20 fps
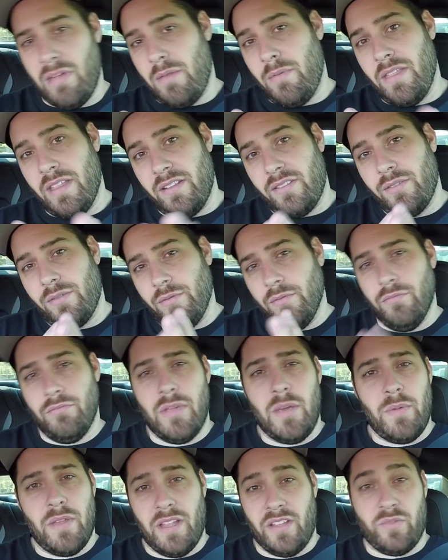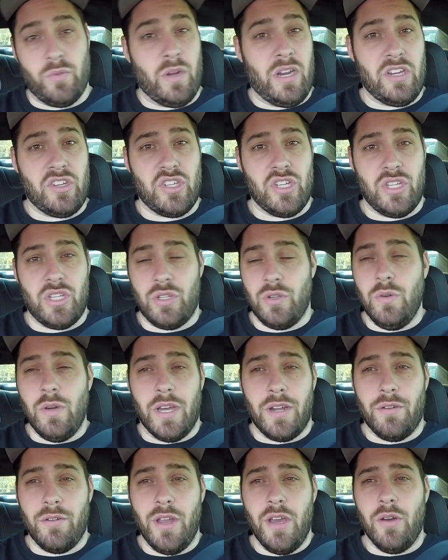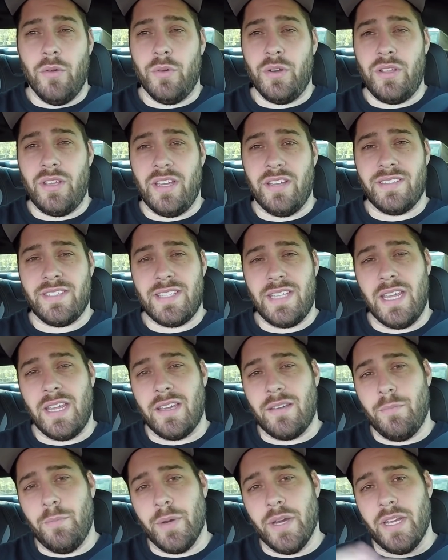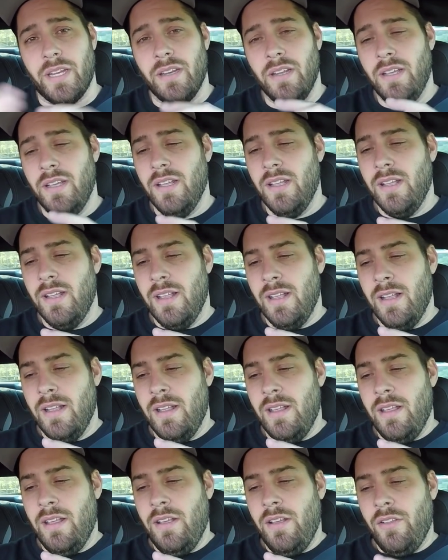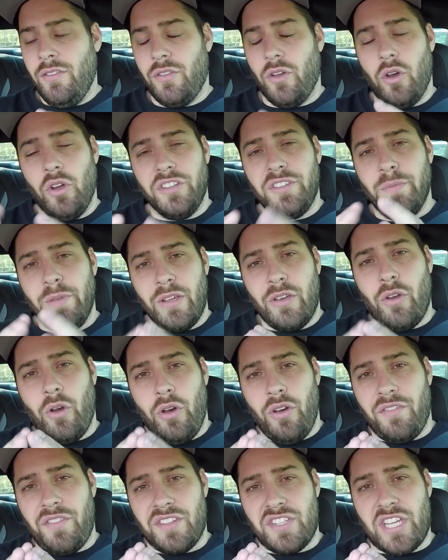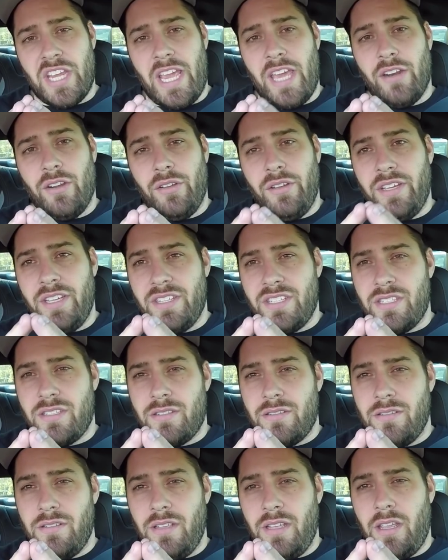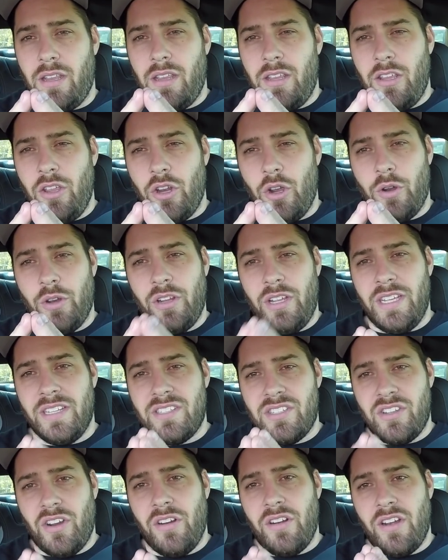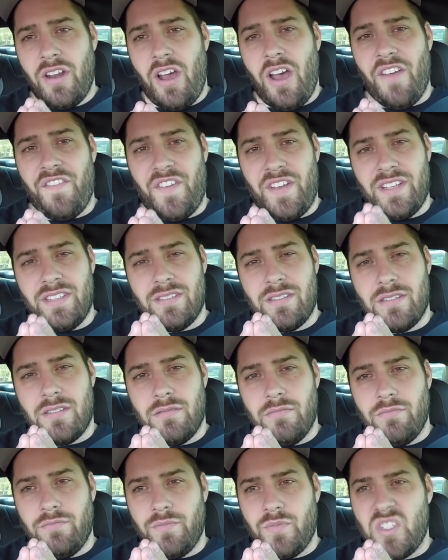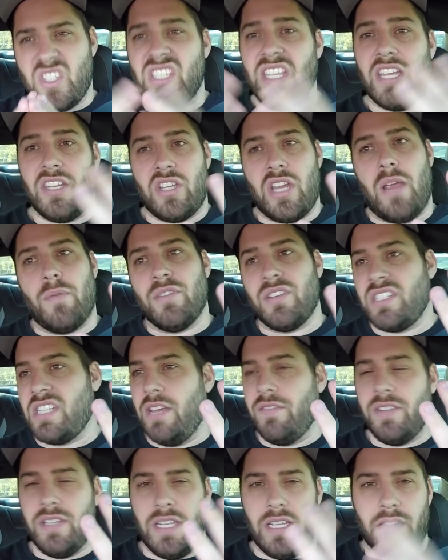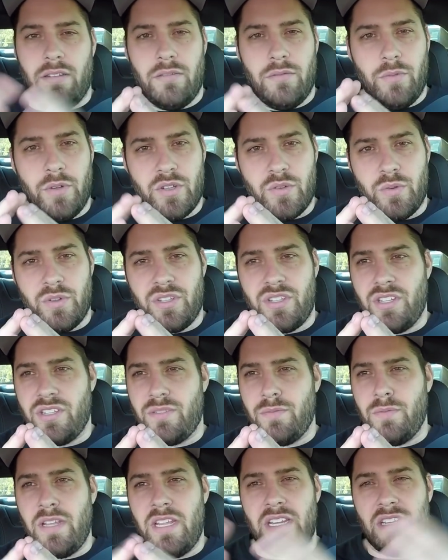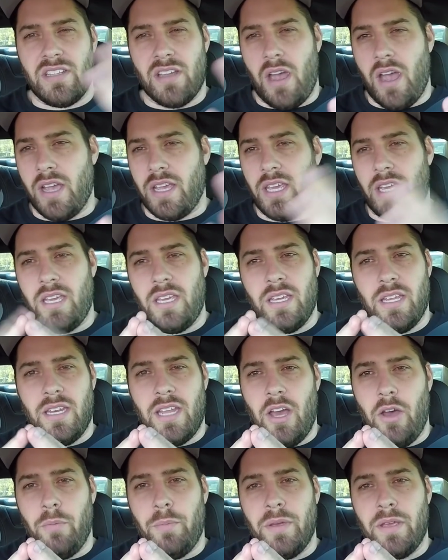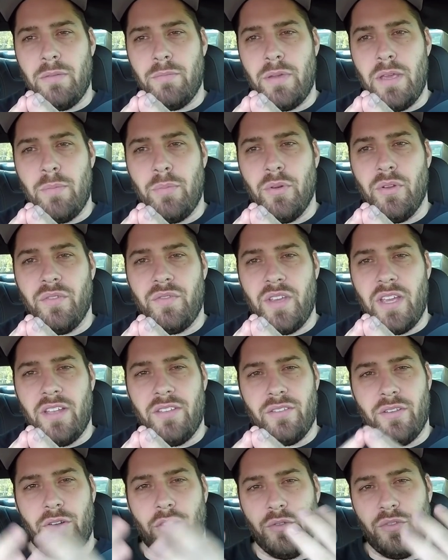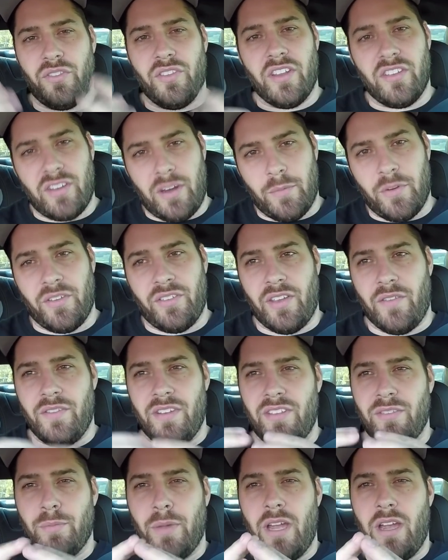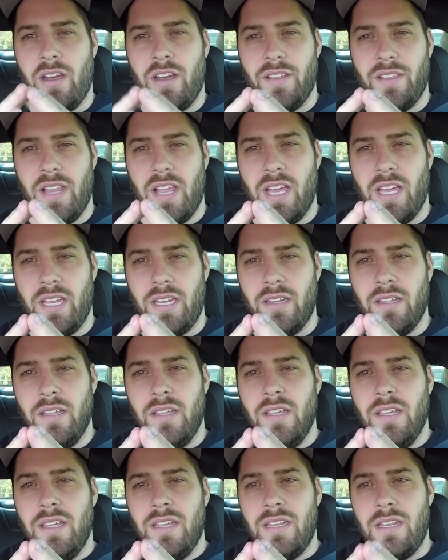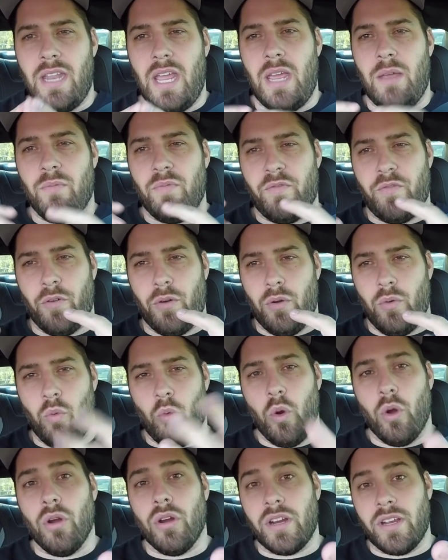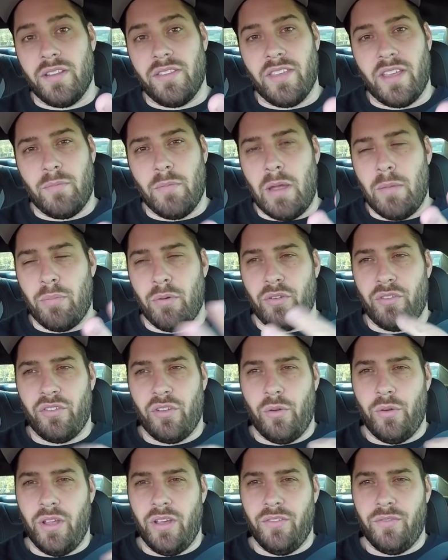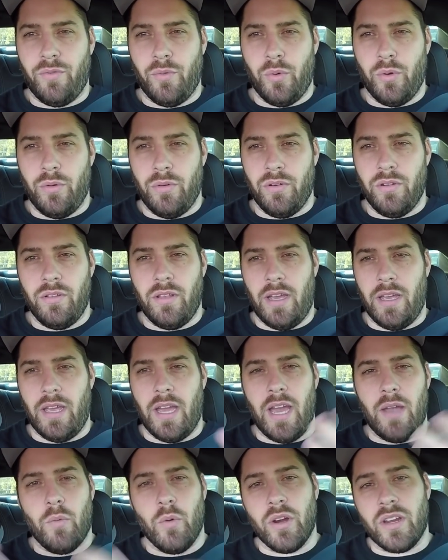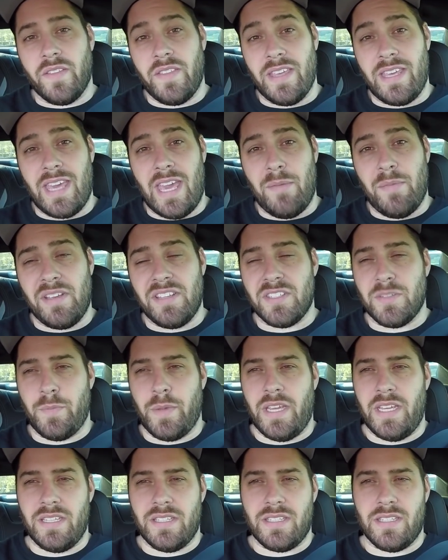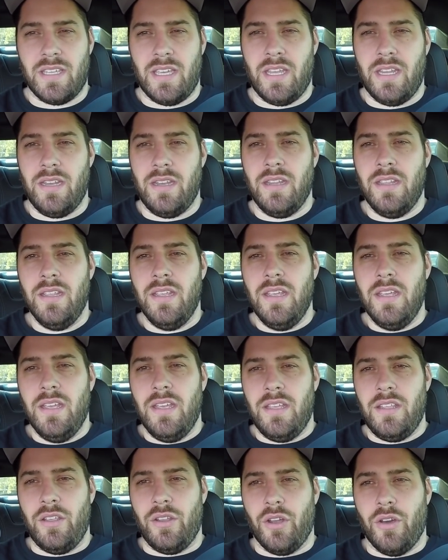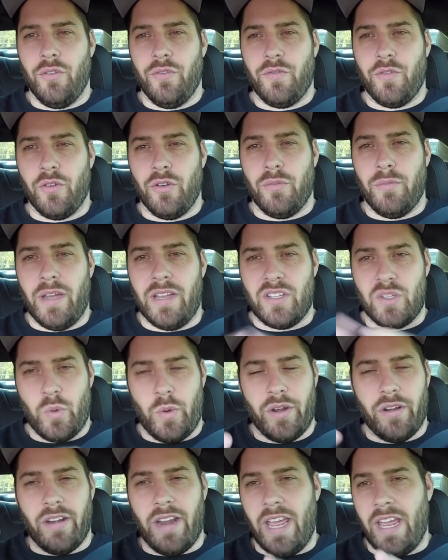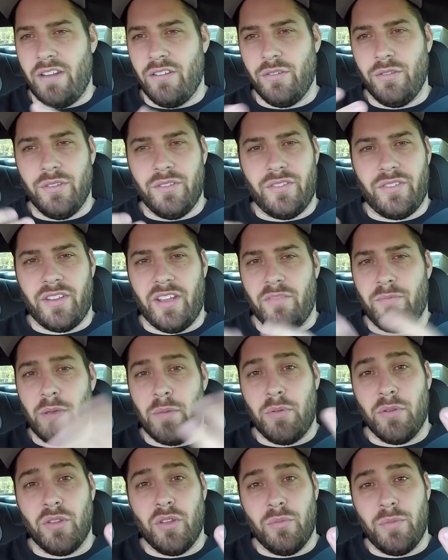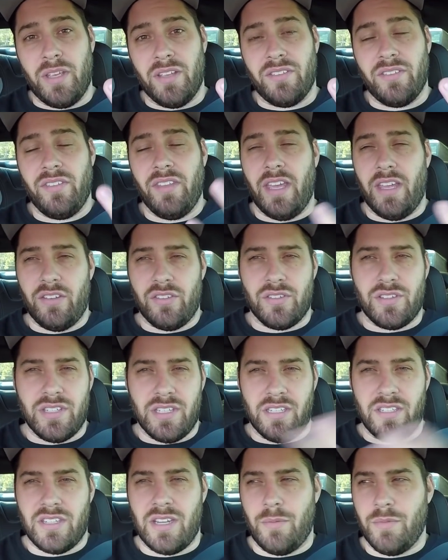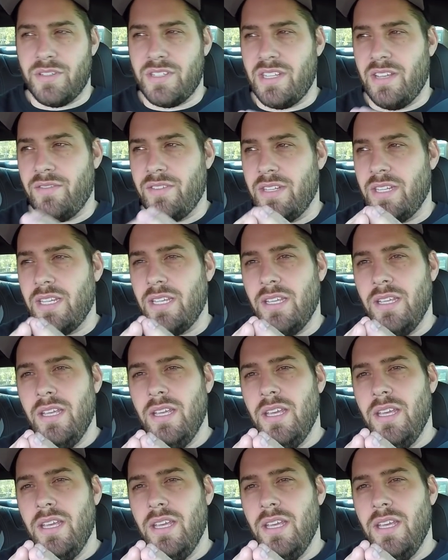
Maybe that's what I should do. I don't know. What do you guys think? But the ultimate goal of the channel is, you know, it started off as Sledgehammer 70, which was just me talking and helping people. If you guys don't know, Sledgehammer 70 is my online name for work. It's like my persona for, I work in the gaming space, and you know, for my Twitter handle and stuff, people know me as Sledge or Sledgehammer 70.